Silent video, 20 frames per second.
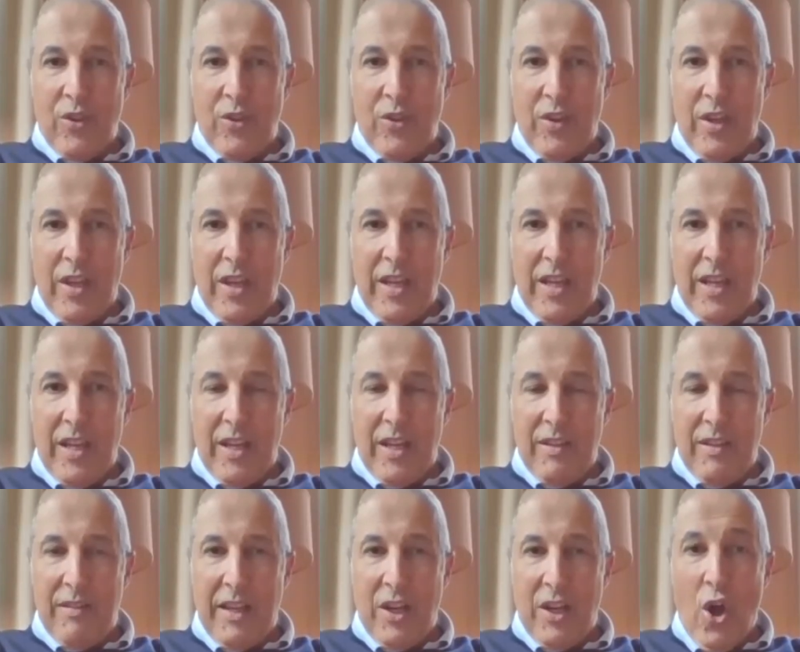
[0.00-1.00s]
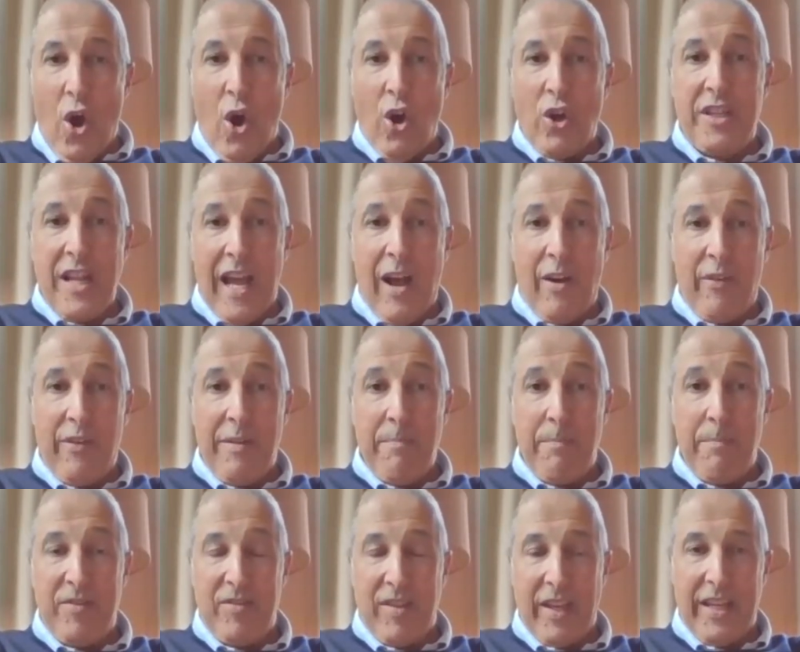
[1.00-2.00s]
the lockdown in
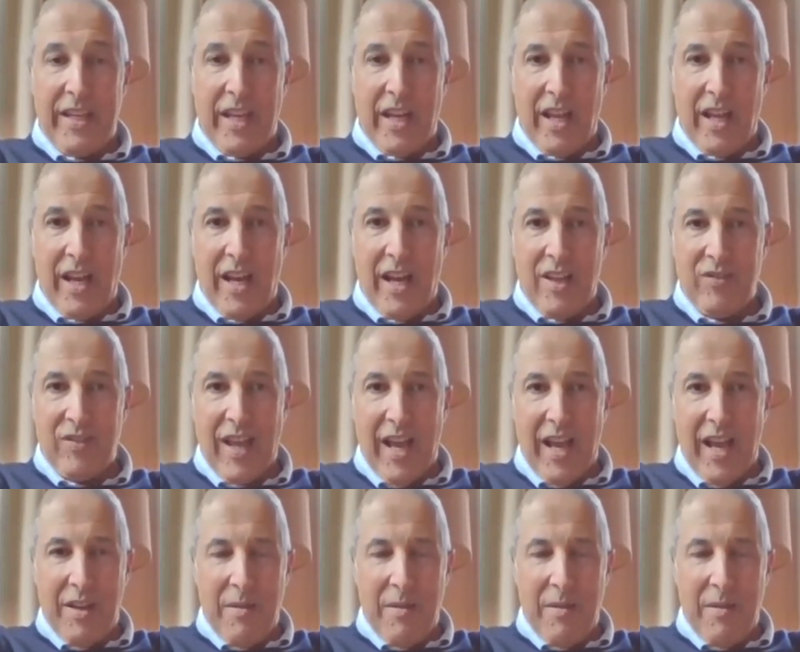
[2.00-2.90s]
particular has had a